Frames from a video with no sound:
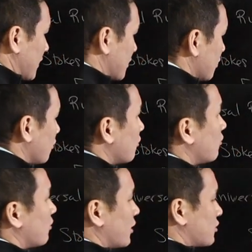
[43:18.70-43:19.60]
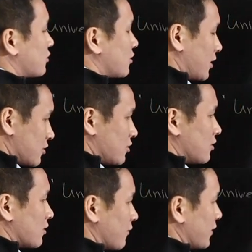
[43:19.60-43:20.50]
2, I
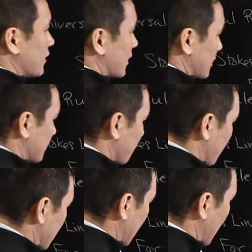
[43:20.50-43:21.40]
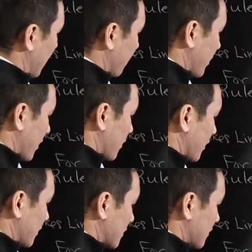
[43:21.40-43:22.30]
shouldn't have indexed it by k, but I think
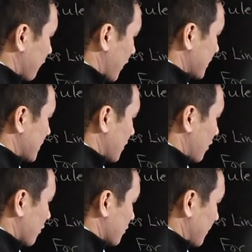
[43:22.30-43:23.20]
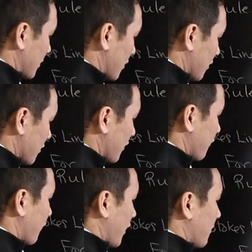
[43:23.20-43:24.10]
this is phi 0, so I'm going to call it a
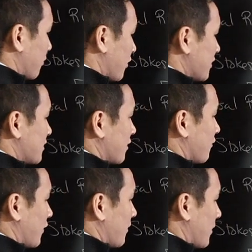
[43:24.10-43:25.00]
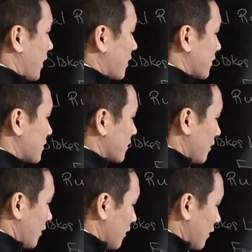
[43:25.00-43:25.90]
phi plus and a phi minus.
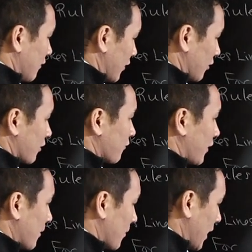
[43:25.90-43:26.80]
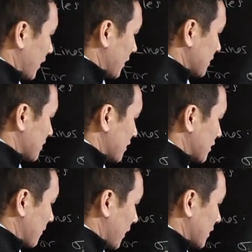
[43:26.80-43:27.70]
If I look at phi minus is
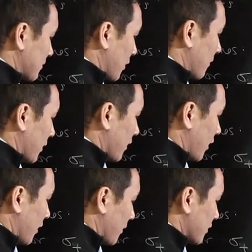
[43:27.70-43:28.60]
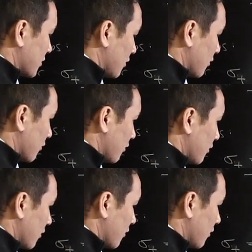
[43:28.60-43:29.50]
minus pi by I by 2,
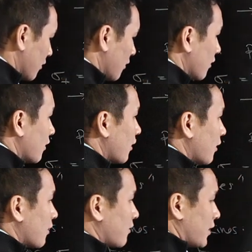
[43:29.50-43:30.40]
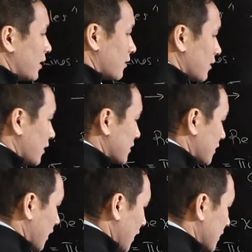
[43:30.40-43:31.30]
then it's the
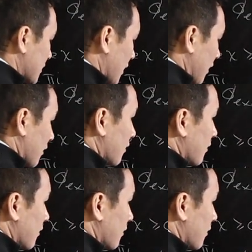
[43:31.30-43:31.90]
case that